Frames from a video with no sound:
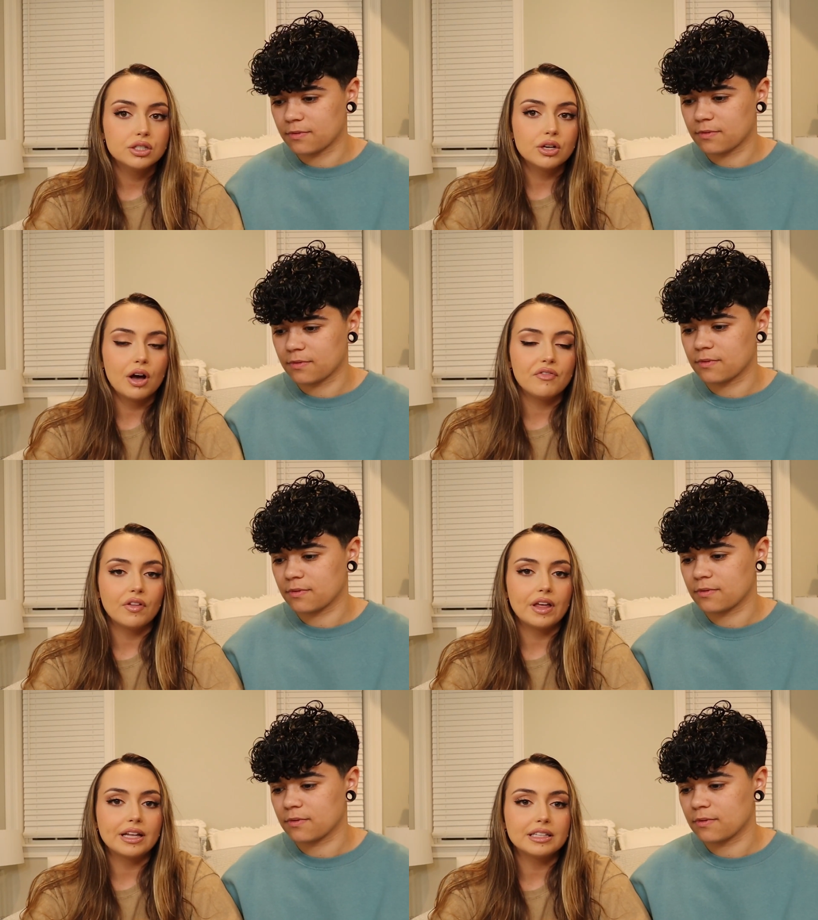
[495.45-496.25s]
Speaker 1: So I feel
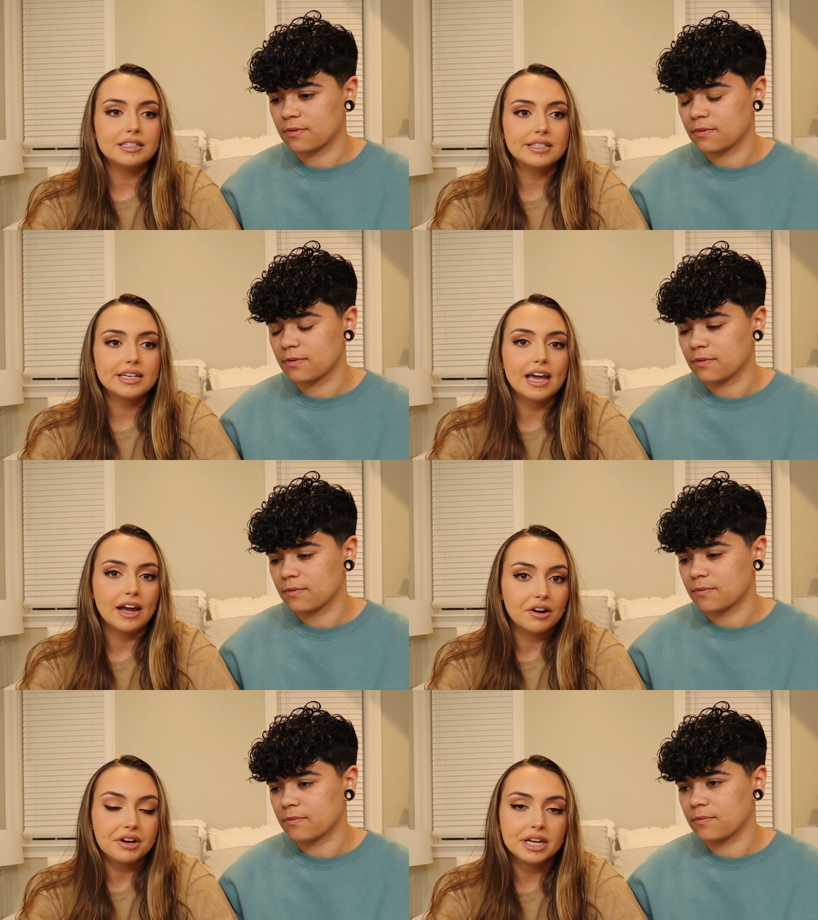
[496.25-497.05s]
like at least
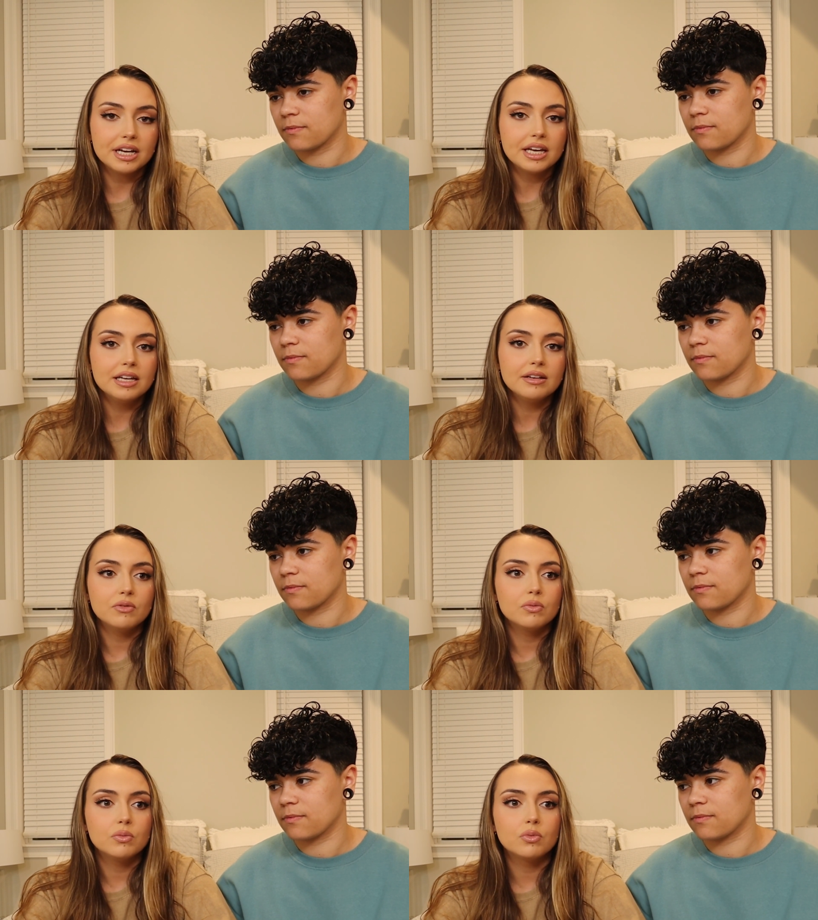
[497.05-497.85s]
carrying it
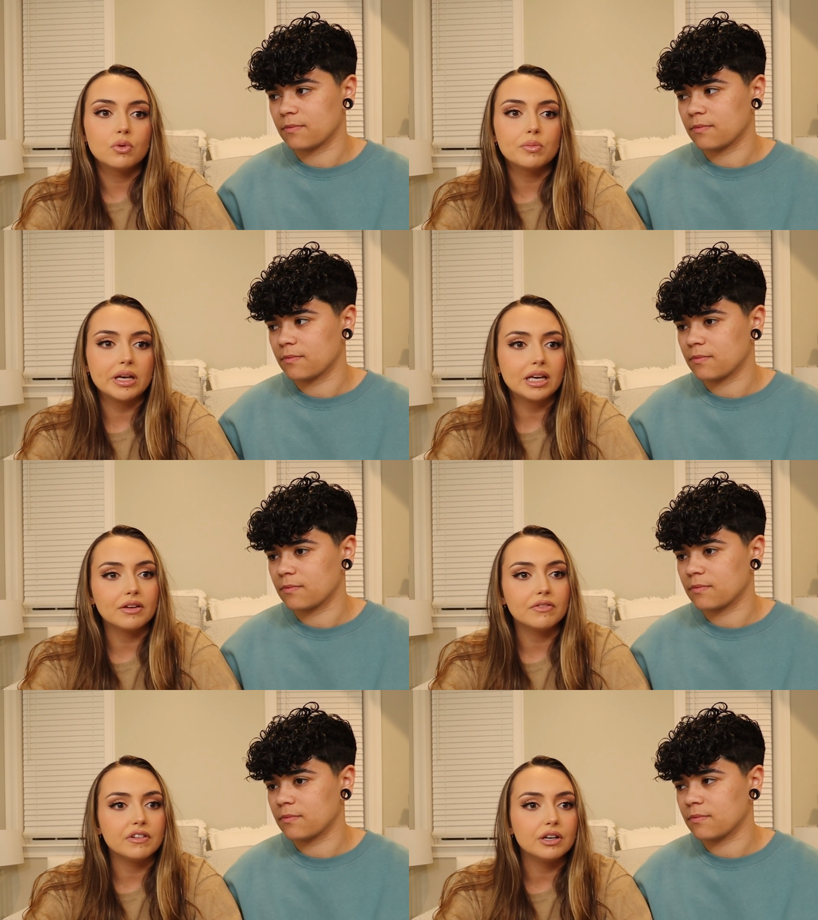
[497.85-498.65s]
will make
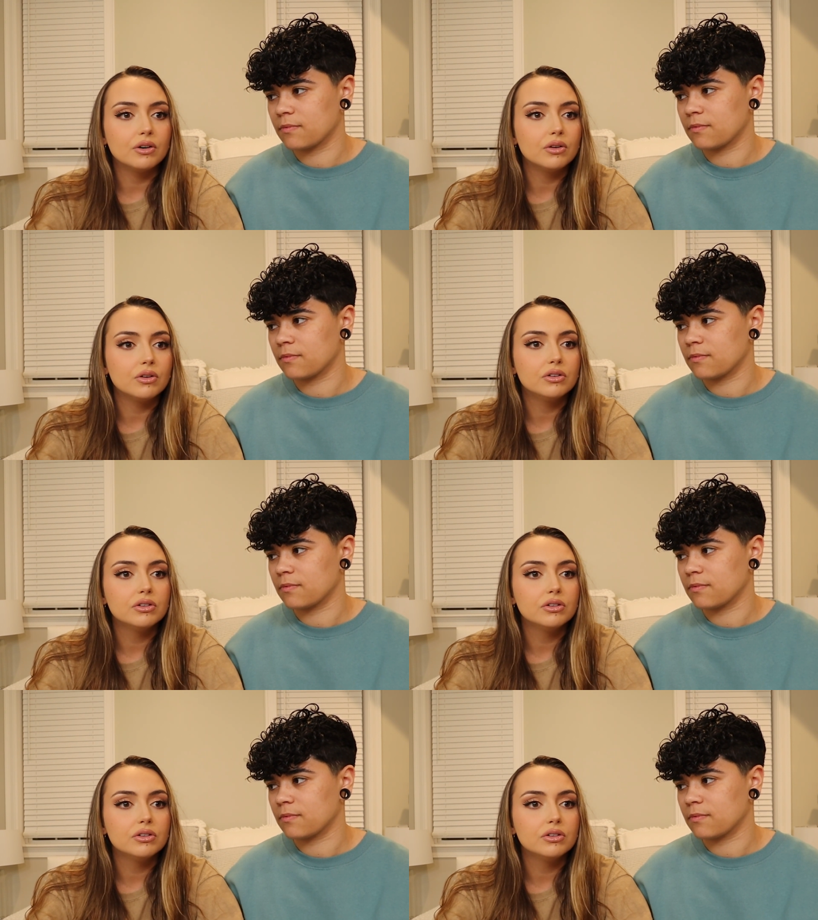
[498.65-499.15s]
it feel